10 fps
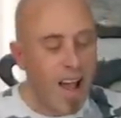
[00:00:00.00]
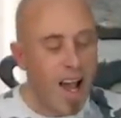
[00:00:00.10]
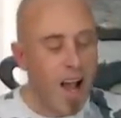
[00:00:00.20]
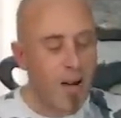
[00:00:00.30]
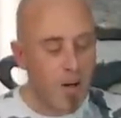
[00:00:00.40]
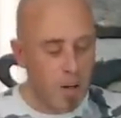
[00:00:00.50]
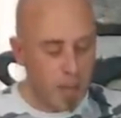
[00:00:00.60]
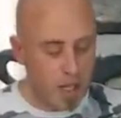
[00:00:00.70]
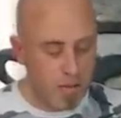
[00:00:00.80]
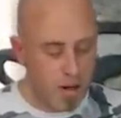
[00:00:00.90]
It'll
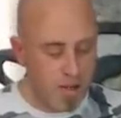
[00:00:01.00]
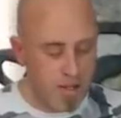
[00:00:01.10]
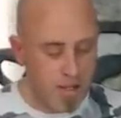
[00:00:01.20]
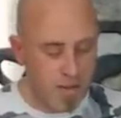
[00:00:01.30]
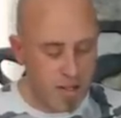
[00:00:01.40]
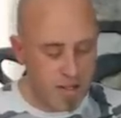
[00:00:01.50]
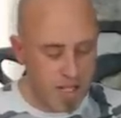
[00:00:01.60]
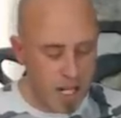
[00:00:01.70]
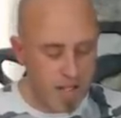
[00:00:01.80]
be Corona servos in there.